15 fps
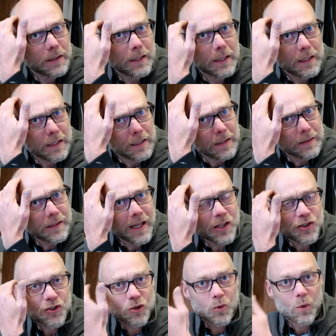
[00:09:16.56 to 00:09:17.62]
Not
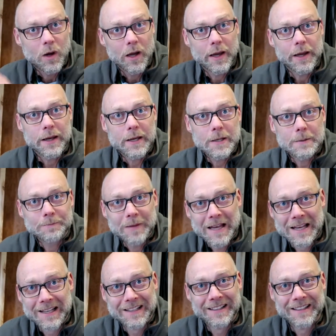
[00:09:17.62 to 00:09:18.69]
sure why.
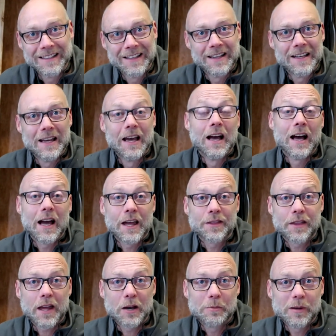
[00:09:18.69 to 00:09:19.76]
I
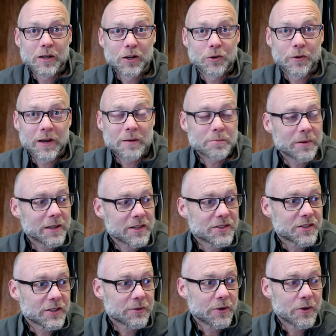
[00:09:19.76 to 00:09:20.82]
thought it'd be a great place
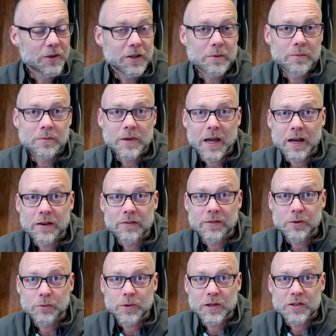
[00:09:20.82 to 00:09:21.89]
to grow them out of
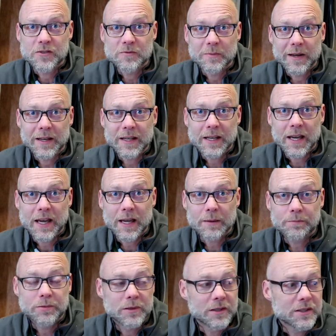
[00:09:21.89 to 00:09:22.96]
the reach of my
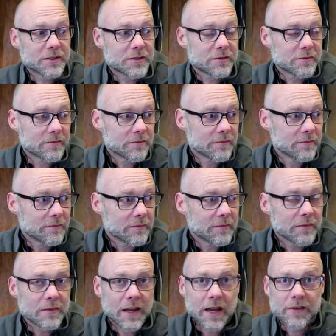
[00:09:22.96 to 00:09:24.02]
cat, plus
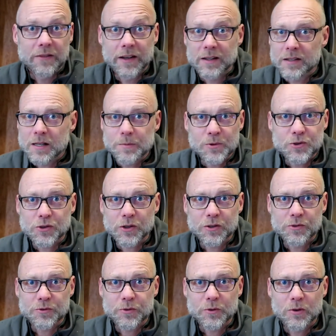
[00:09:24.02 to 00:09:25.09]
have like temperature
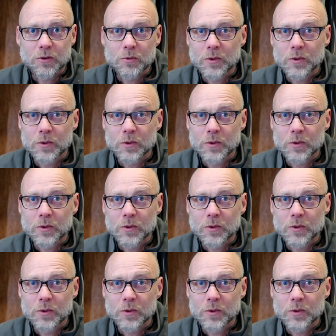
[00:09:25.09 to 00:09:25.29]
control.